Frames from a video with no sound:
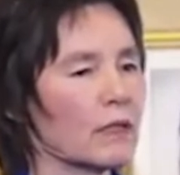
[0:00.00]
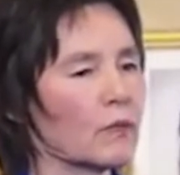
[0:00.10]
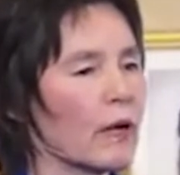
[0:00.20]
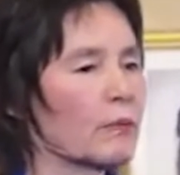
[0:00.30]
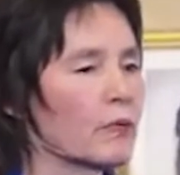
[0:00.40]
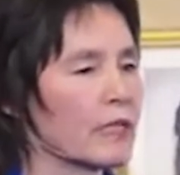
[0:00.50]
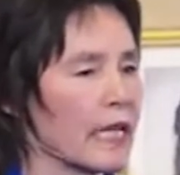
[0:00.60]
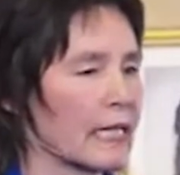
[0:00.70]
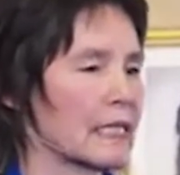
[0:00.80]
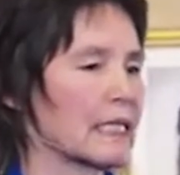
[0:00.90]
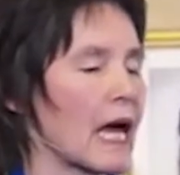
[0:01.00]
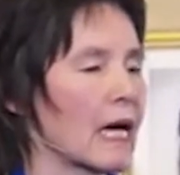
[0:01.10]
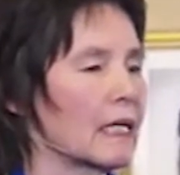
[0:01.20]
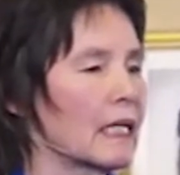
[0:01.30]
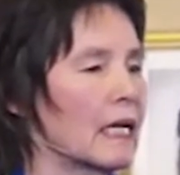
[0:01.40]
It represents
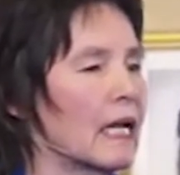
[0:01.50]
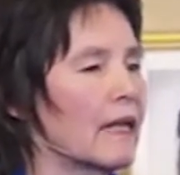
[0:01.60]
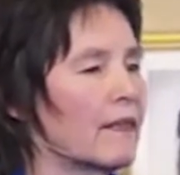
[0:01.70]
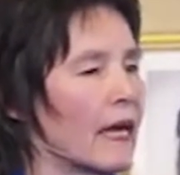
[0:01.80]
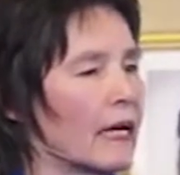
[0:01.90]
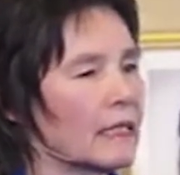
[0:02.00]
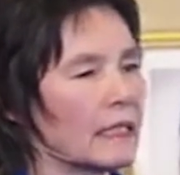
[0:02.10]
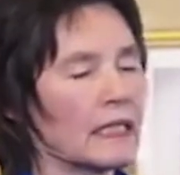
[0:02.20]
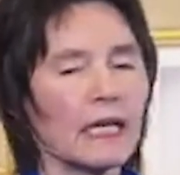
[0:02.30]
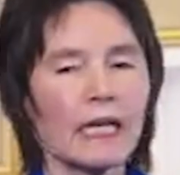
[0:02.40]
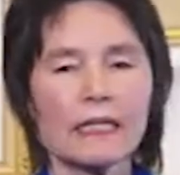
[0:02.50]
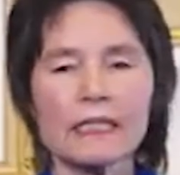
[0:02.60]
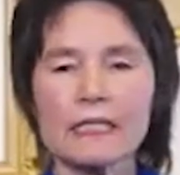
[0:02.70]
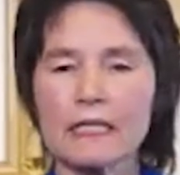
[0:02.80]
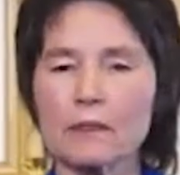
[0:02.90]
that
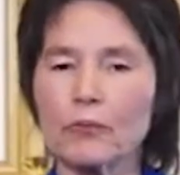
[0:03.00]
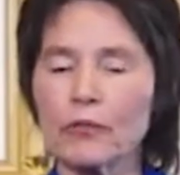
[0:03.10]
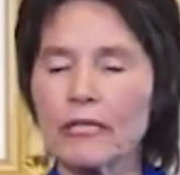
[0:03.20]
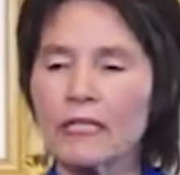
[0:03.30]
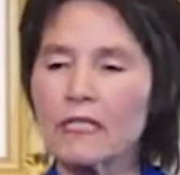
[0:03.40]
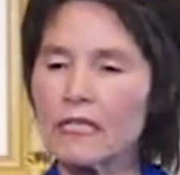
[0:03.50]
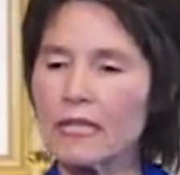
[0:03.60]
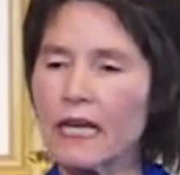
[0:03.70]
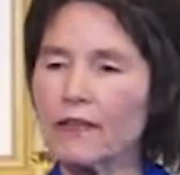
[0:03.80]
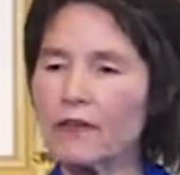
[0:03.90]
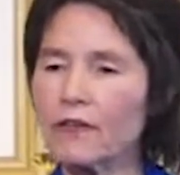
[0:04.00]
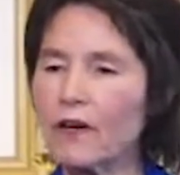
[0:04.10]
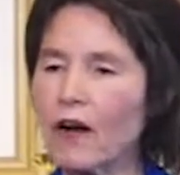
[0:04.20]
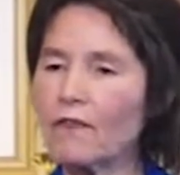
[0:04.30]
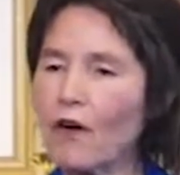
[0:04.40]
it's the bringing
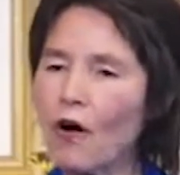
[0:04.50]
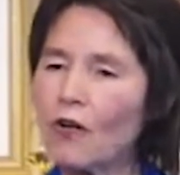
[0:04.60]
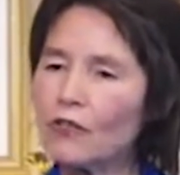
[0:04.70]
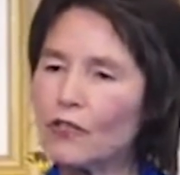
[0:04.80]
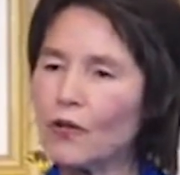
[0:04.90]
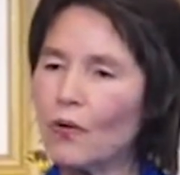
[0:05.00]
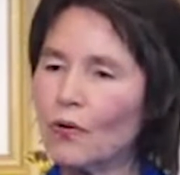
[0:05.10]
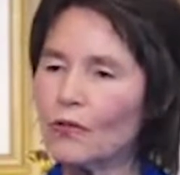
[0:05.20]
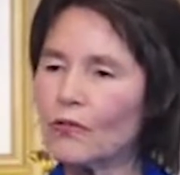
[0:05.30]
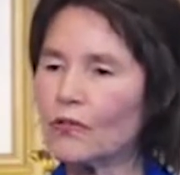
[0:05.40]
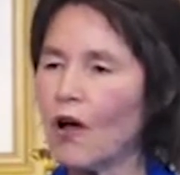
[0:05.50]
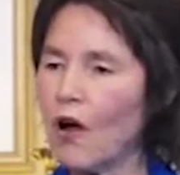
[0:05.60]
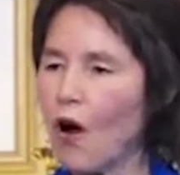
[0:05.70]
together of all souls,